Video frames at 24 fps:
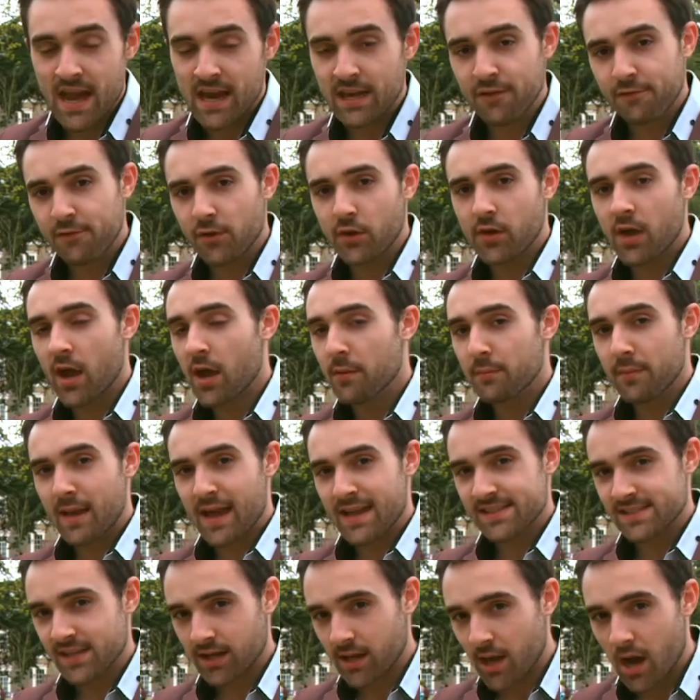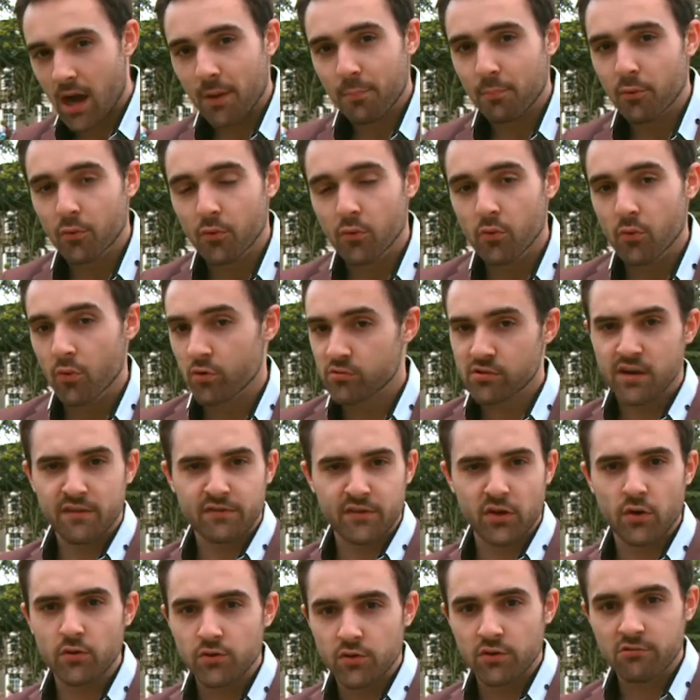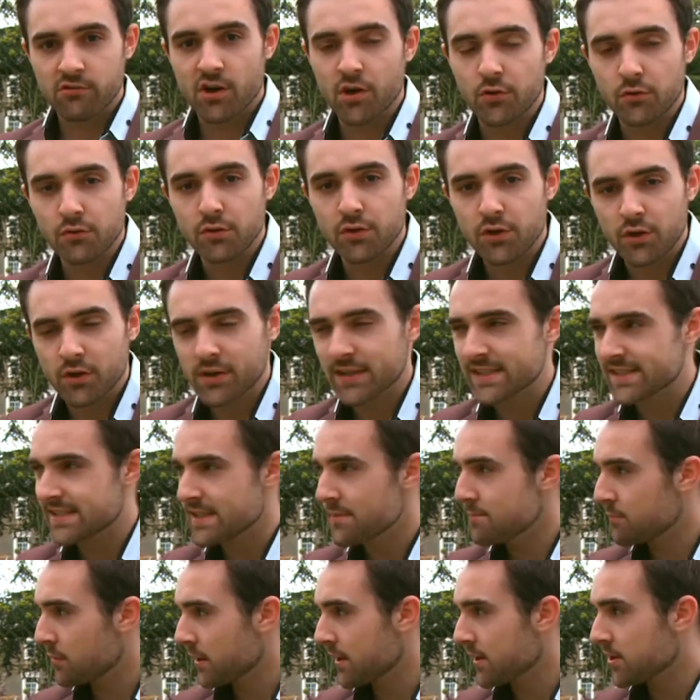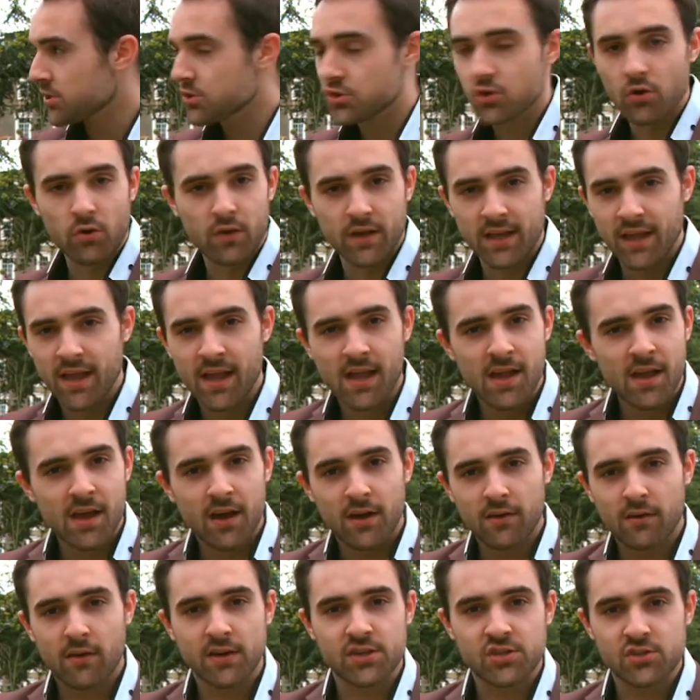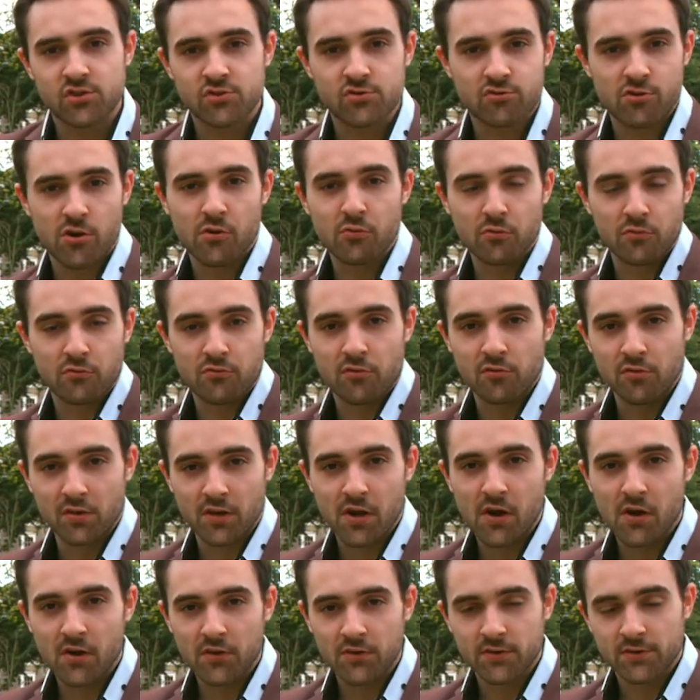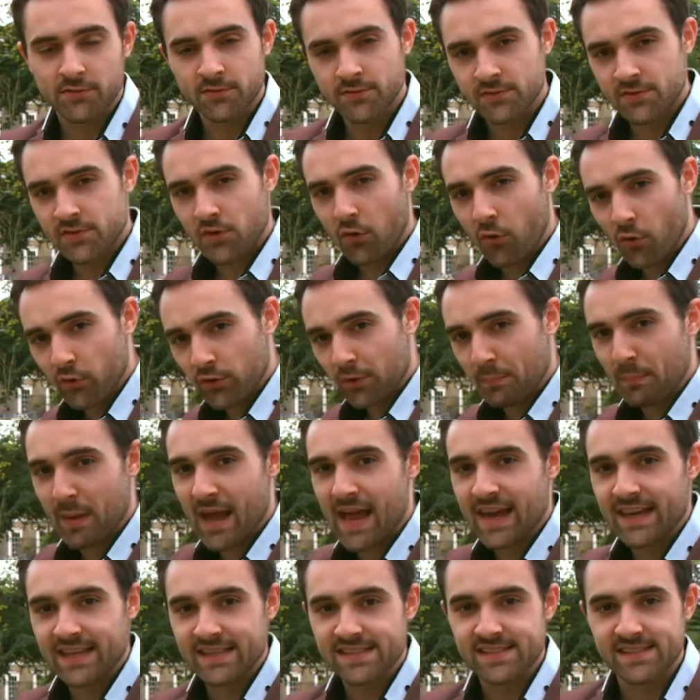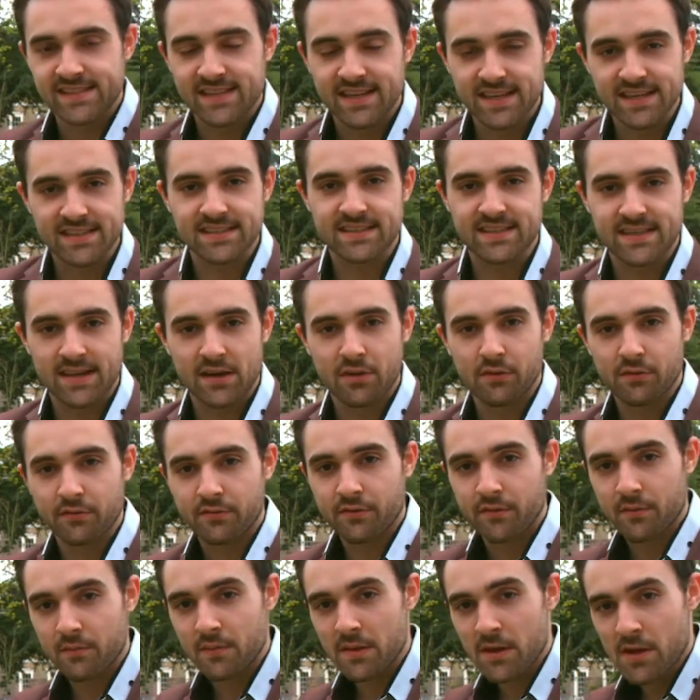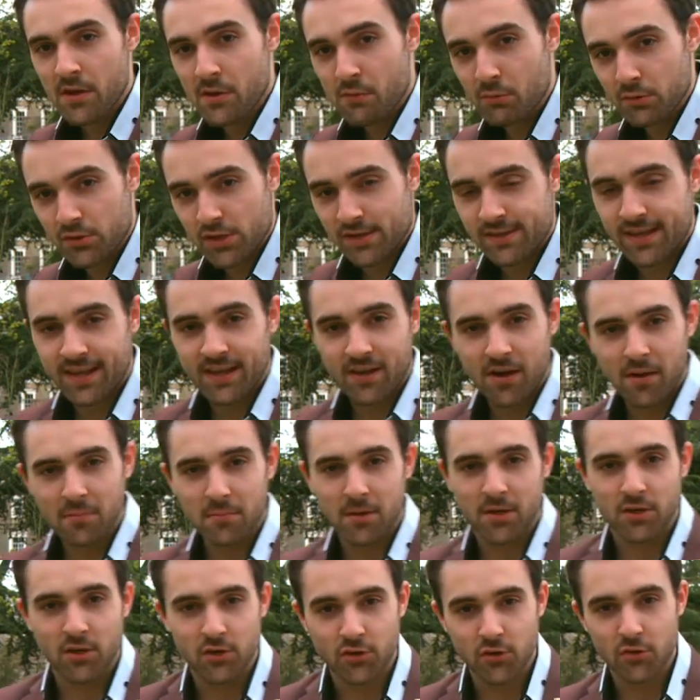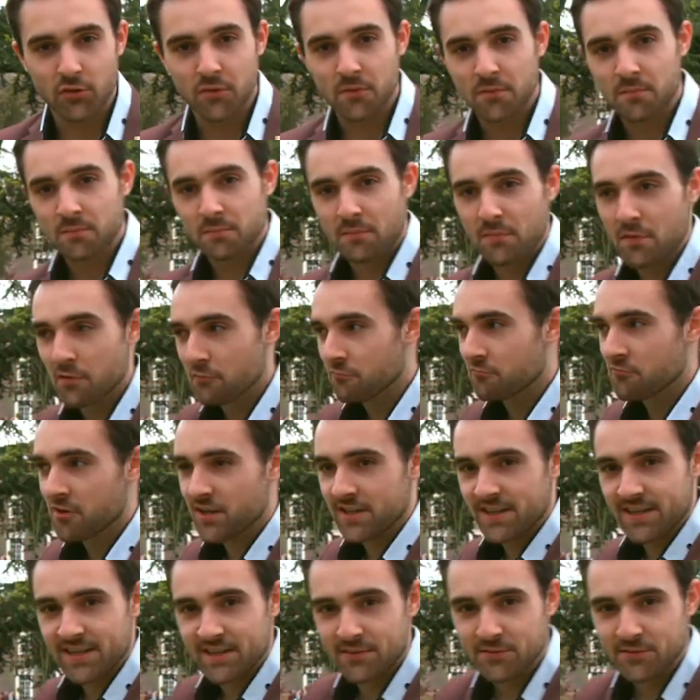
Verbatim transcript: And if you come as a couple or even on your own, you can simply enjoy a nice stroll through the gardens or the palace itself, which I think I'm going to do right